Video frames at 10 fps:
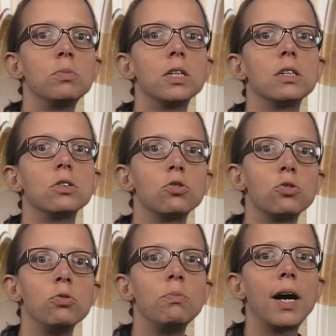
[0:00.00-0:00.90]
that the
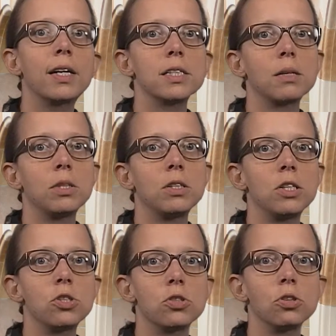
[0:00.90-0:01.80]
true market
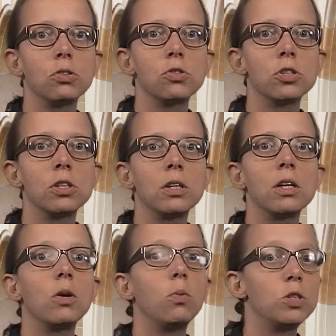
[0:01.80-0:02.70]
segmentation solution,
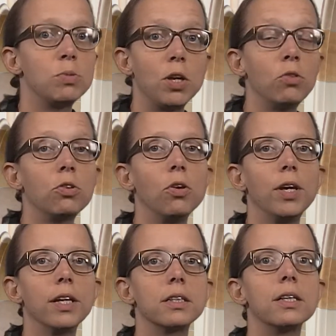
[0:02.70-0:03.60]
which we don't know
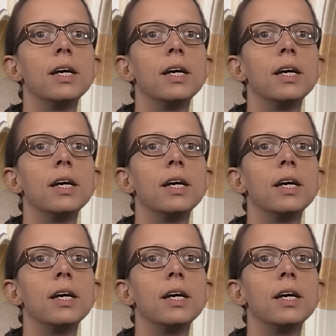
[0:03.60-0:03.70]
yet,